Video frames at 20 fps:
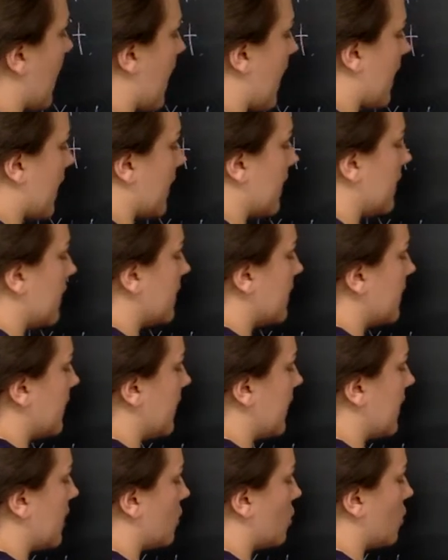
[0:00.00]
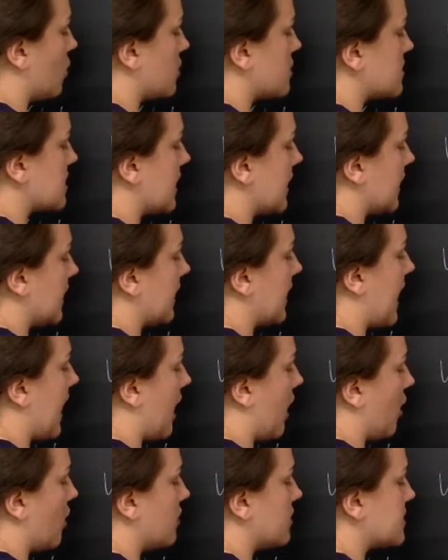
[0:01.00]
A equals
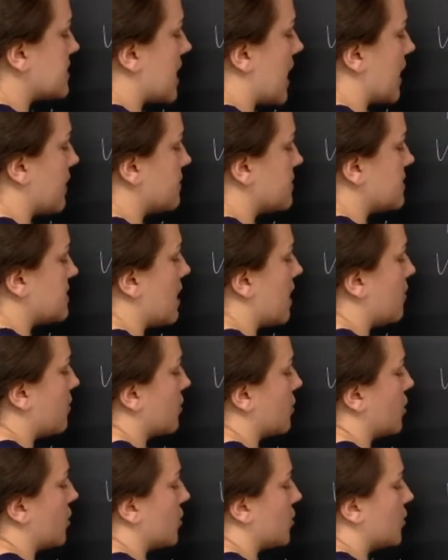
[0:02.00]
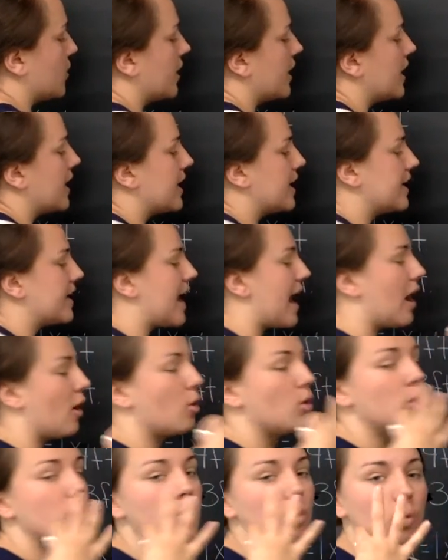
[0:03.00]
L times W. Now,
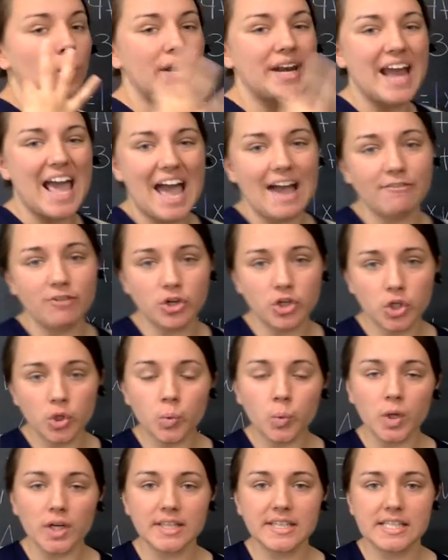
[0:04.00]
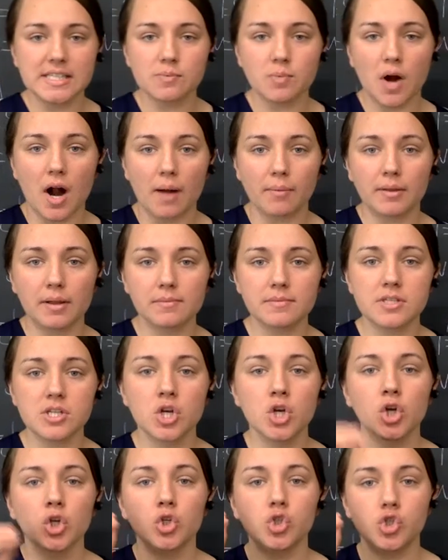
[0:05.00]
whenever you work these problems,
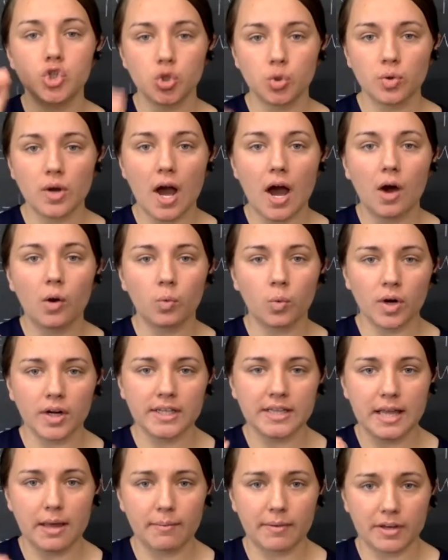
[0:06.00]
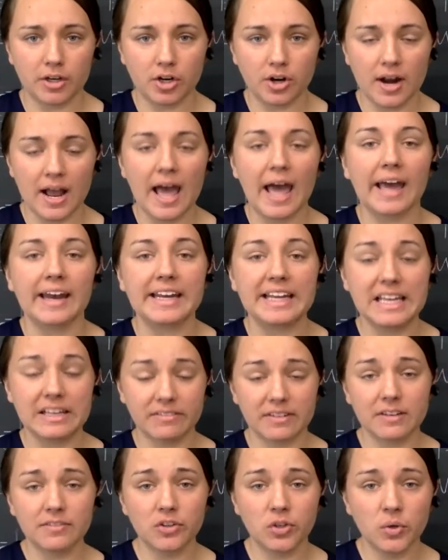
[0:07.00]
do not work them in your head.
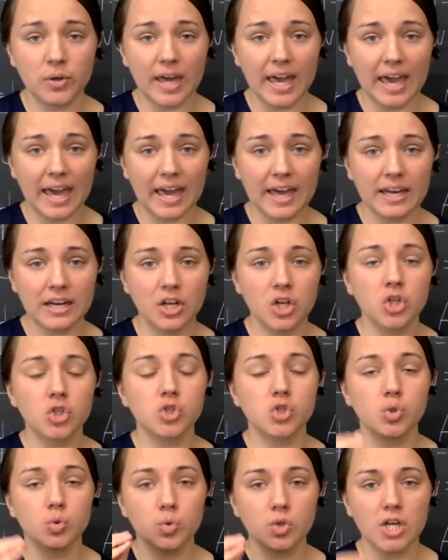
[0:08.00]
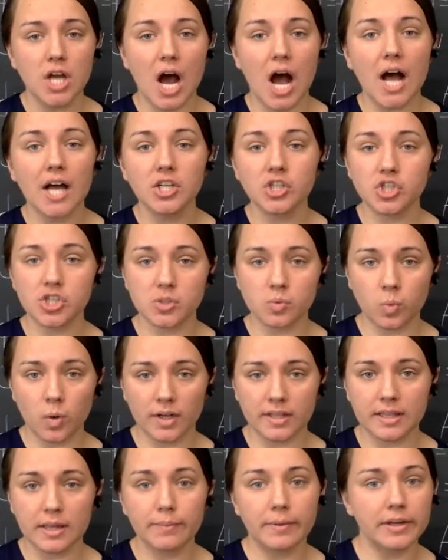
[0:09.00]
Even if you can, do not just
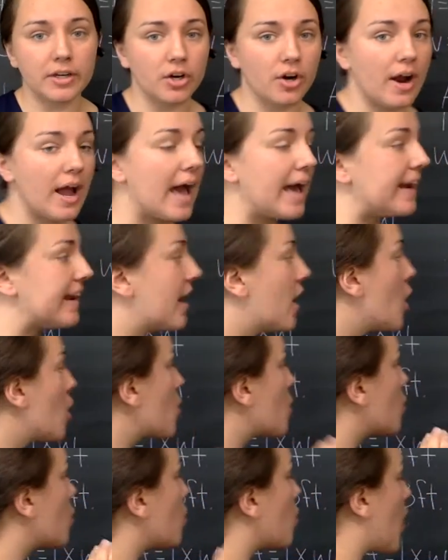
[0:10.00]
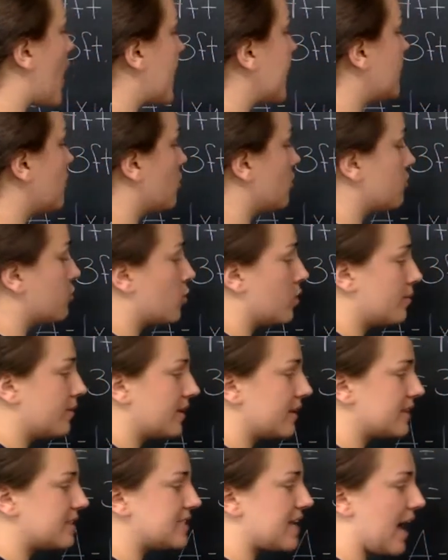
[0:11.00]
work them in your head. Write your
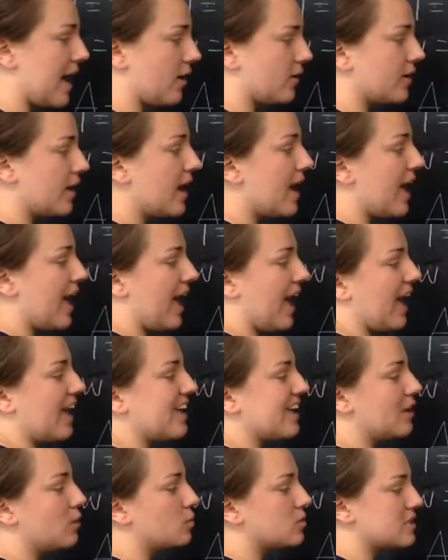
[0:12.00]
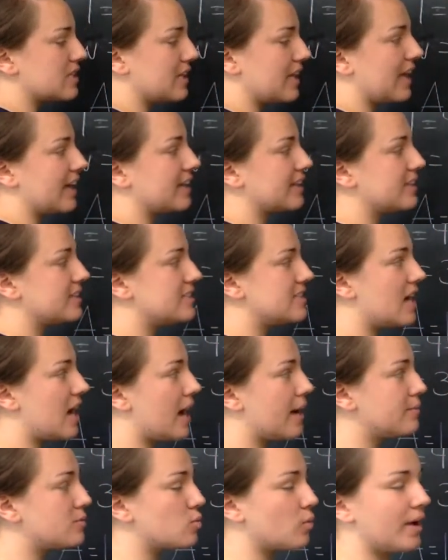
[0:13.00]
formula down. A equals length
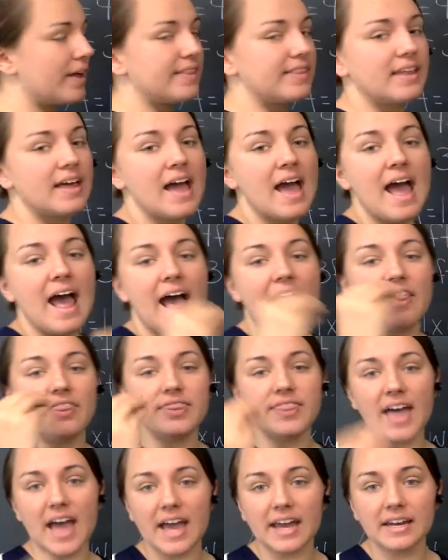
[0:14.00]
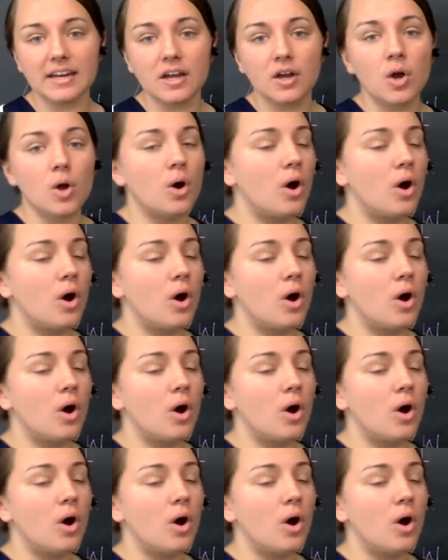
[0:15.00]
times width. And then